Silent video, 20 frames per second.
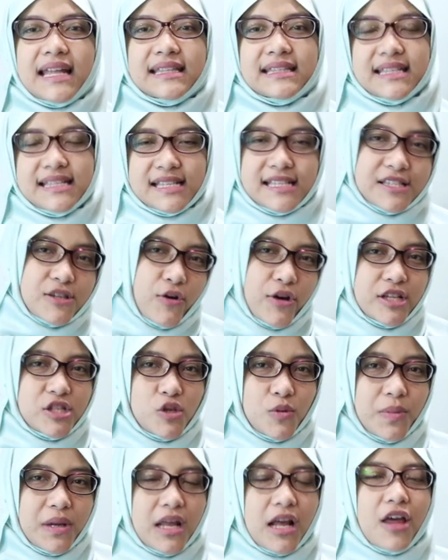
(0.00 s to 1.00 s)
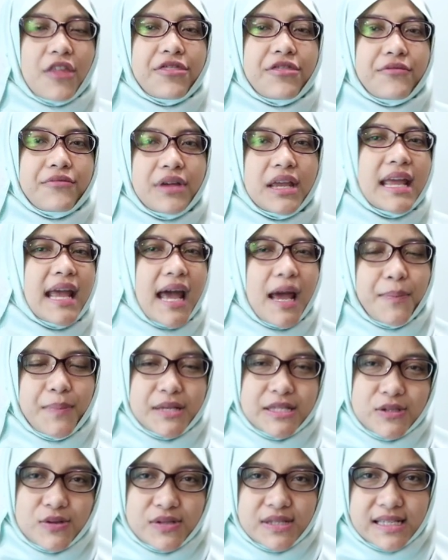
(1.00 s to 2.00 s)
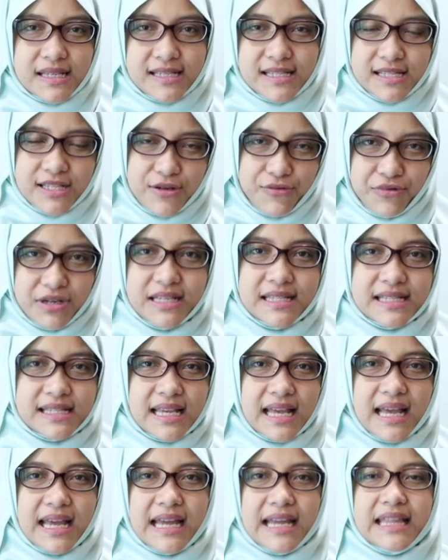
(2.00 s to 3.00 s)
This is going to be a 3 episodes series.